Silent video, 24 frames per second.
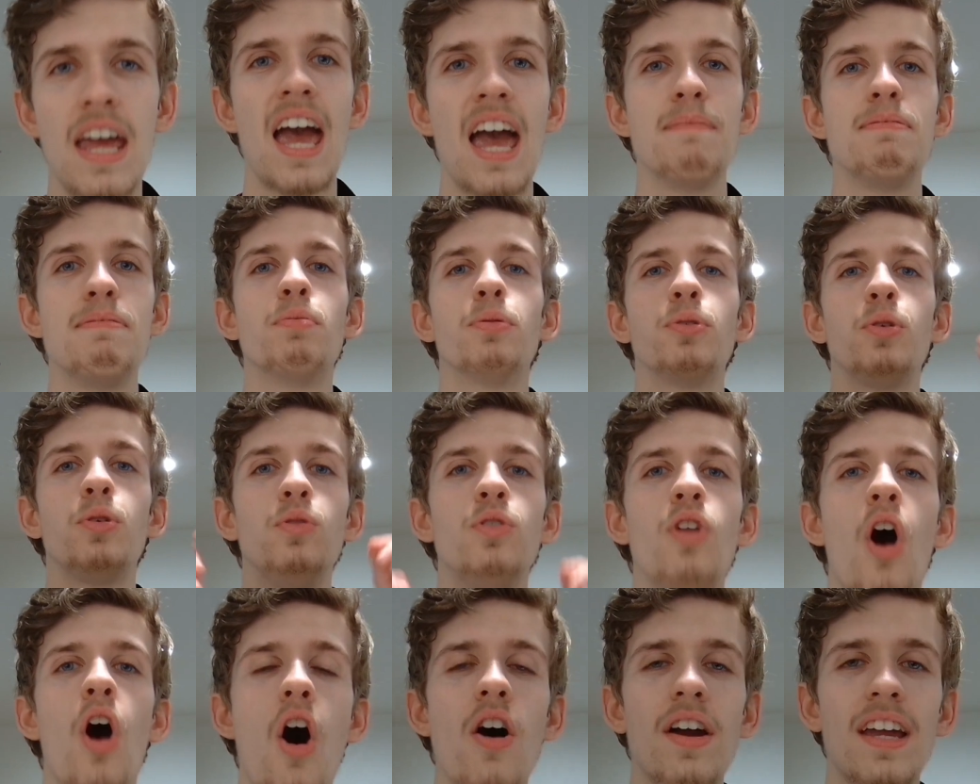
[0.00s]
People do
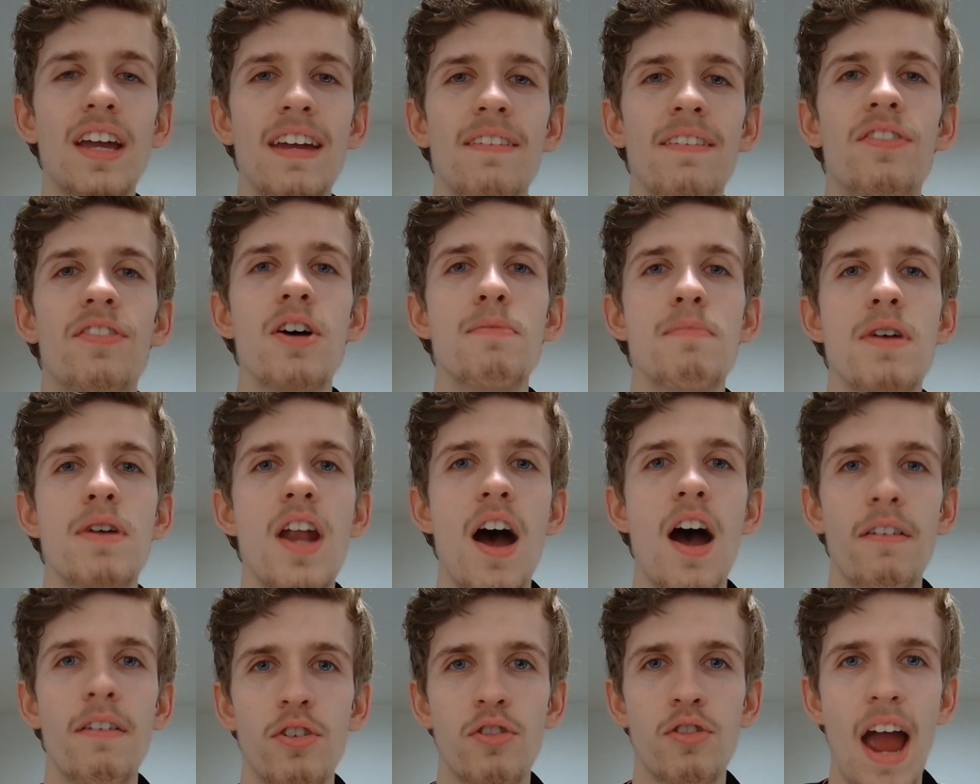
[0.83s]
not give them
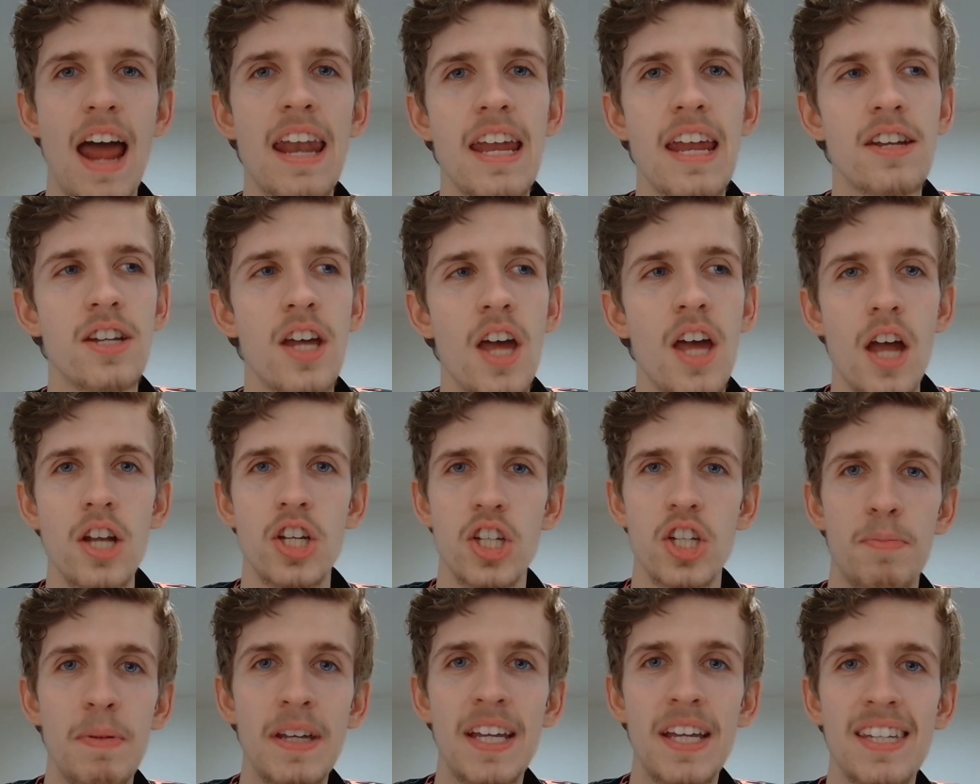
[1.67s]
enough credit
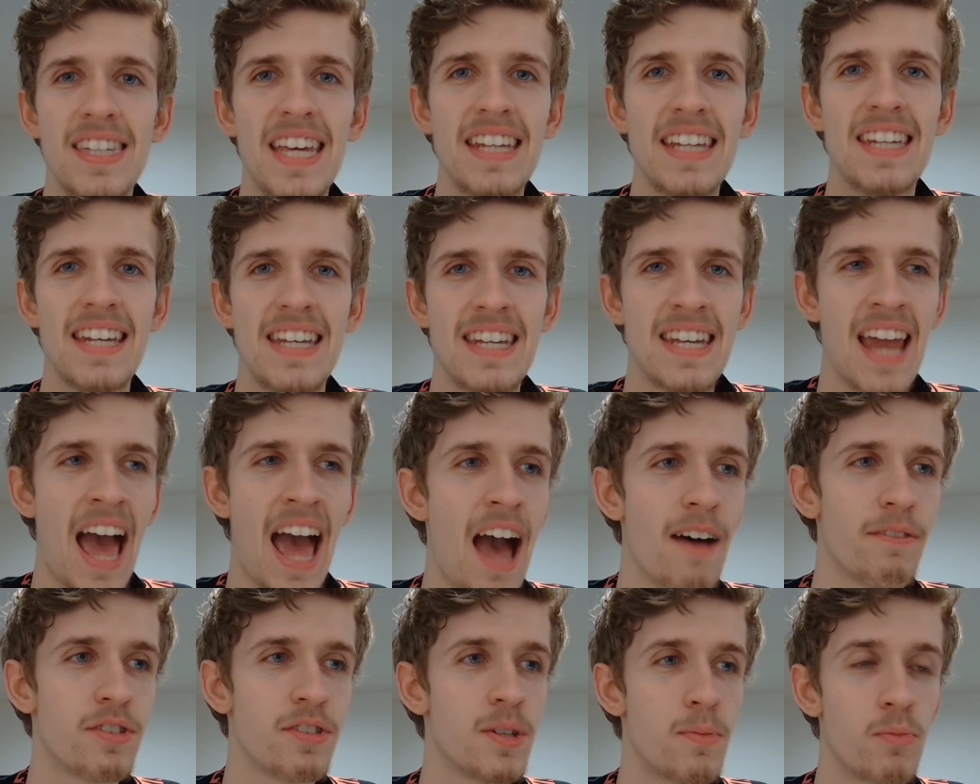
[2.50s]
just because they didn't
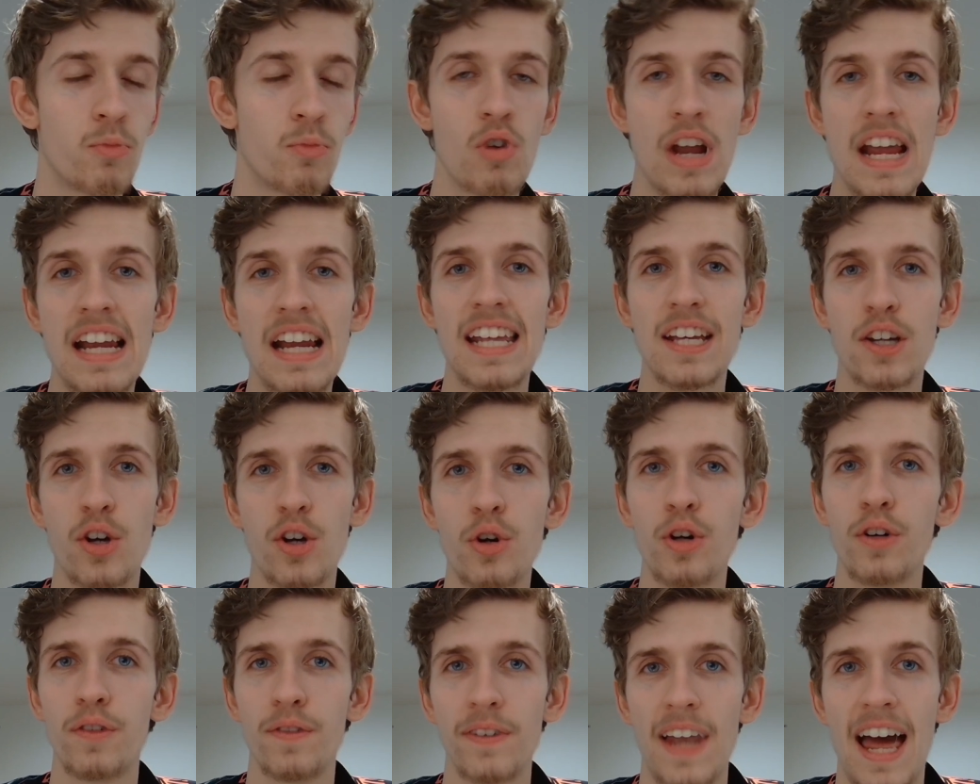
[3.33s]
have some really
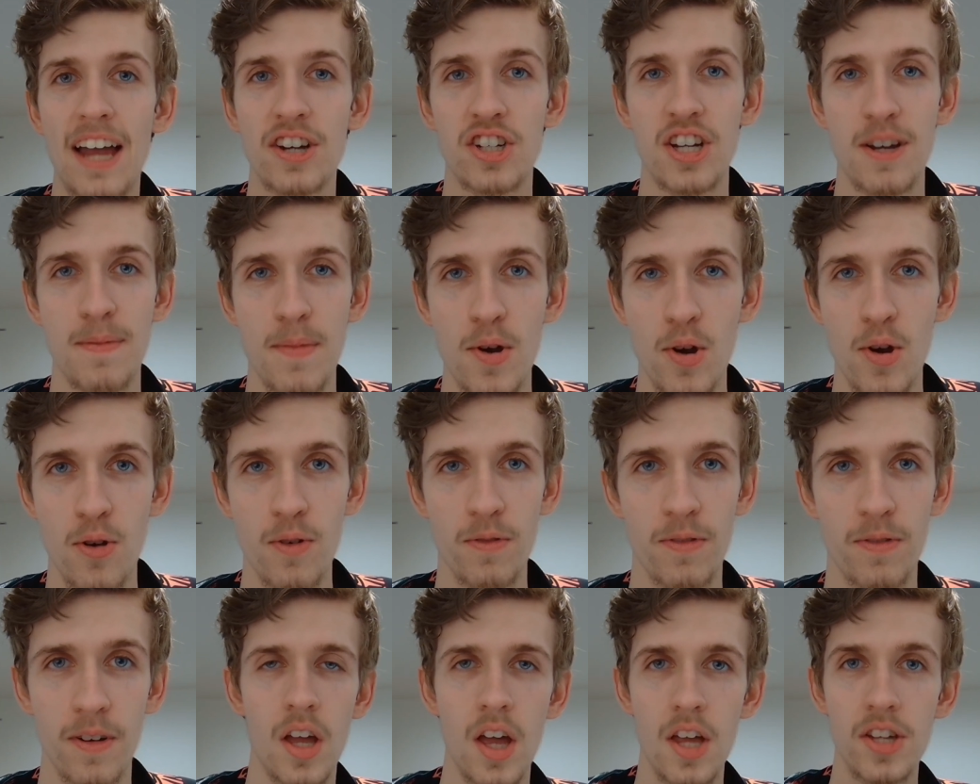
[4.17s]
cool flashy
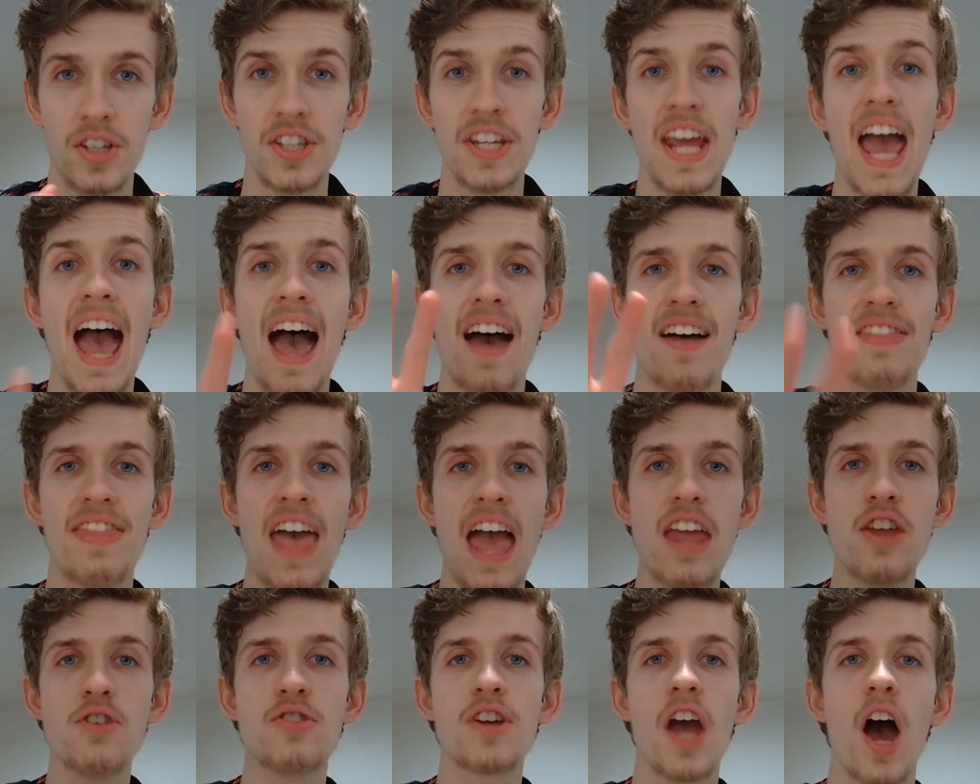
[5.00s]
move. So yeah,
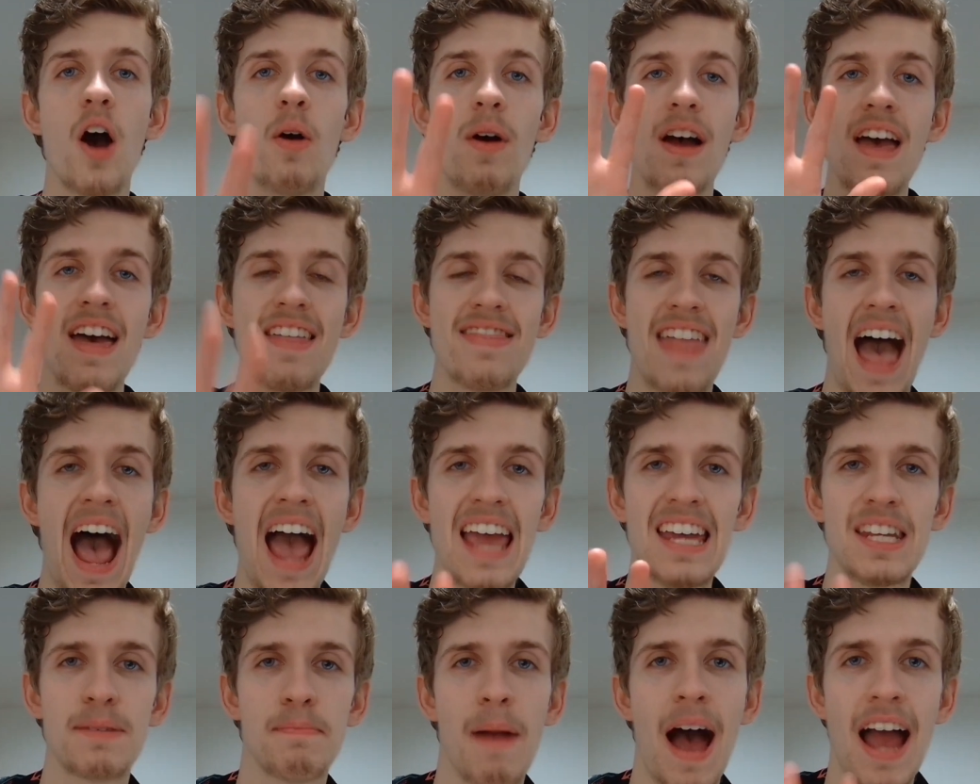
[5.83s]
there you go.
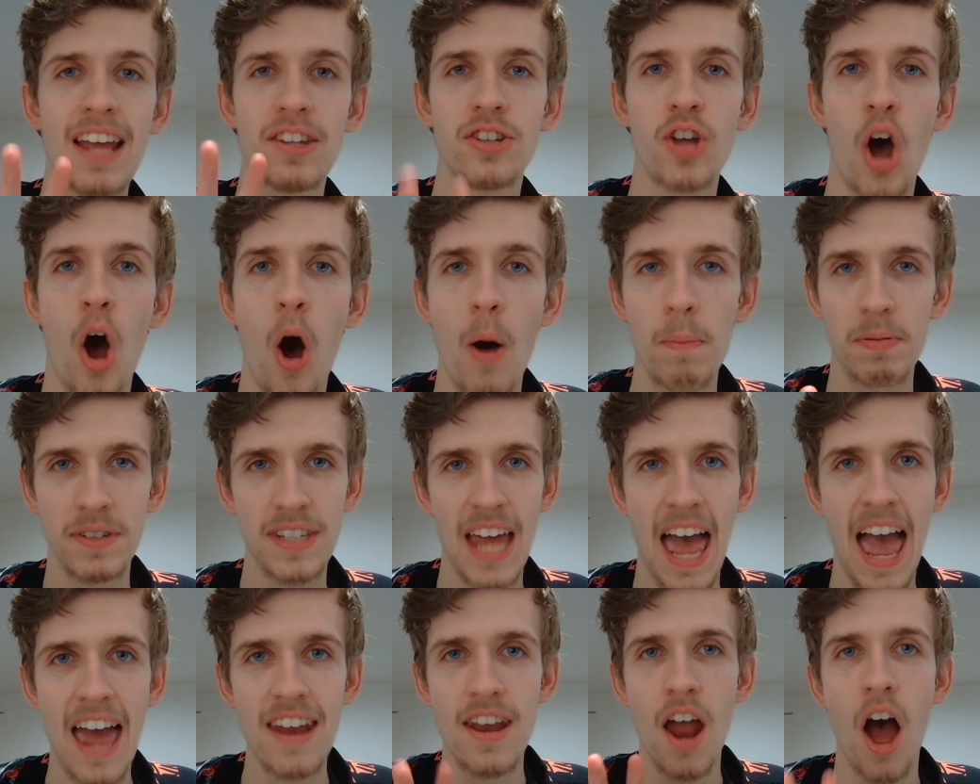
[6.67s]
That is my top
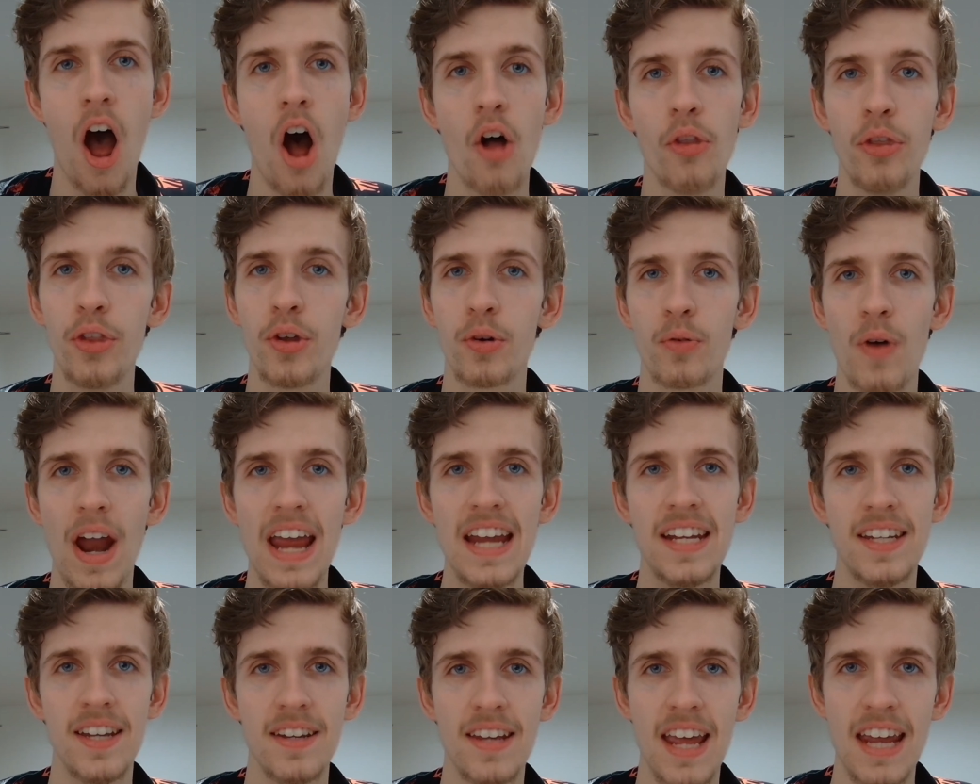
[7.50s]
10
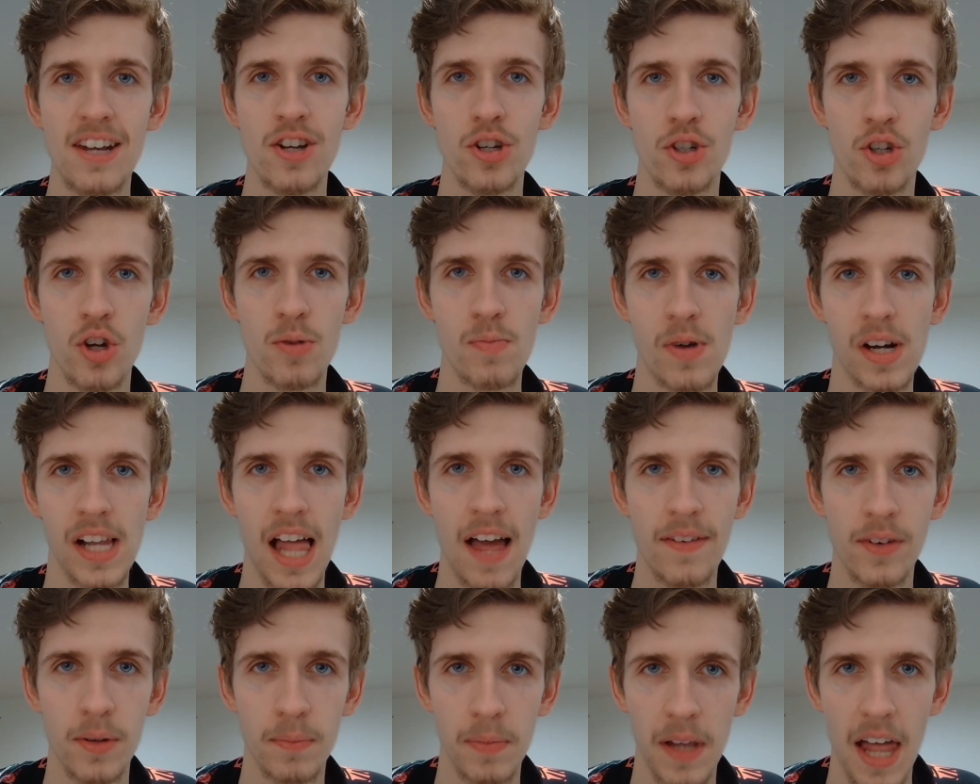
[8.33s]
underrated Inazuma
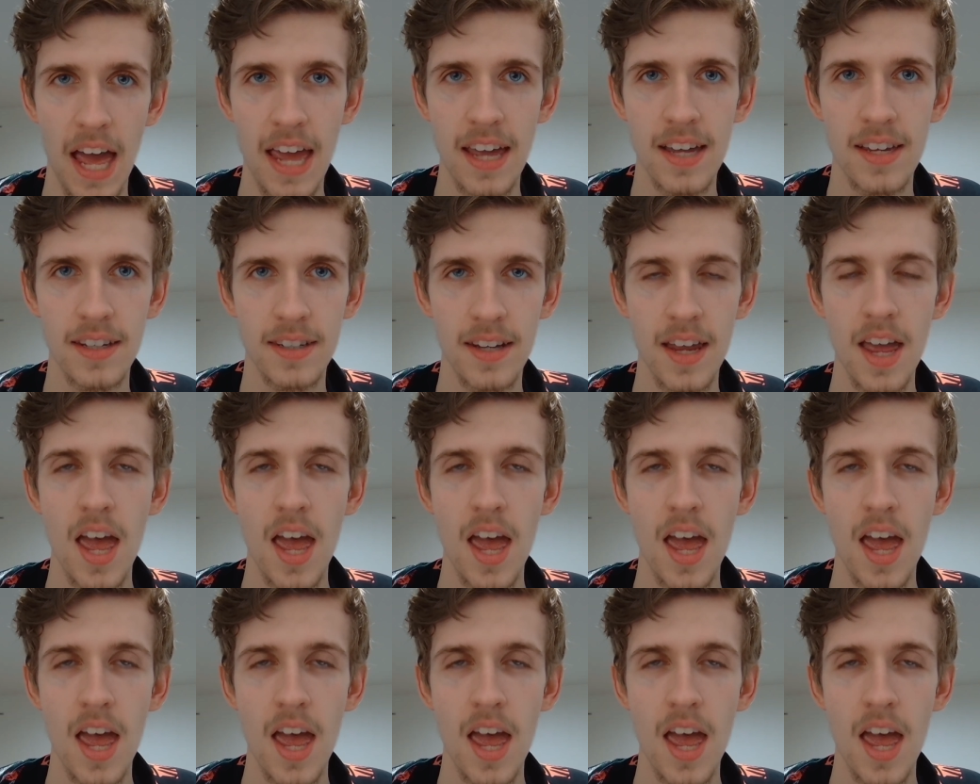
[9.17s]
11 players.